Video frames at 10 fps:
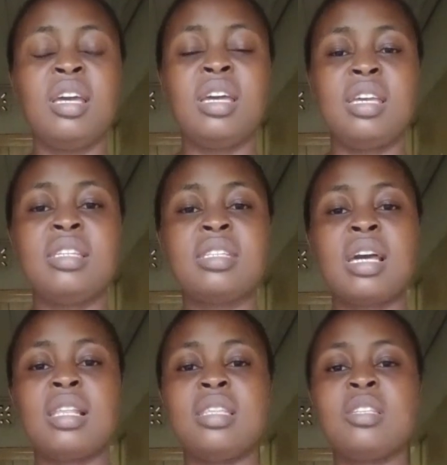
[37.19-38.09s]
Hence,
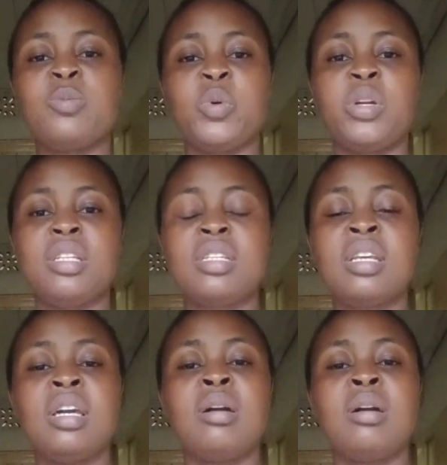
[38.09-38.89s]
at this point,